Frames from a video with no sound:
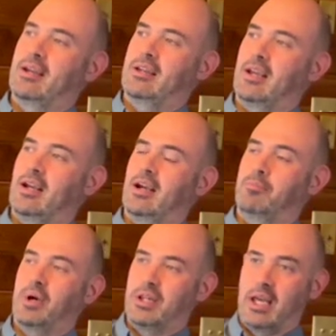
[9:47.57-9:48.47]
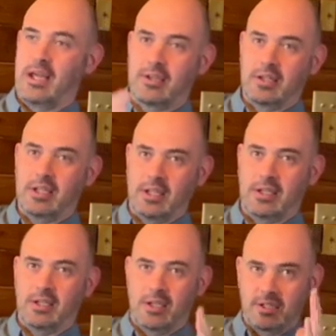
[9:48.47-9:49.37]
and by the end of the year,
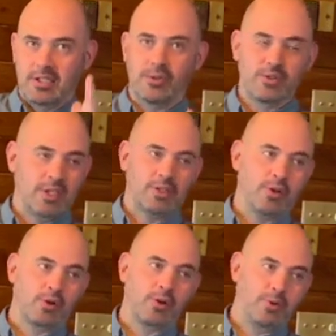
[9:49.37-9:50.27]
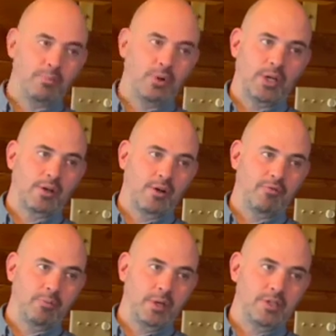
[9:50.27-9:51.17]
you can still see it's not got brilliant
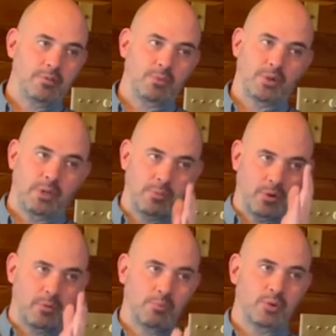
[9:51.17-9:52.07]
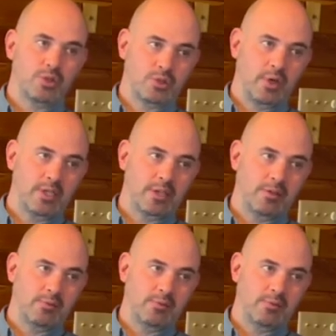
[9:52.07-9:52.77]
conformation, but they look much straighter.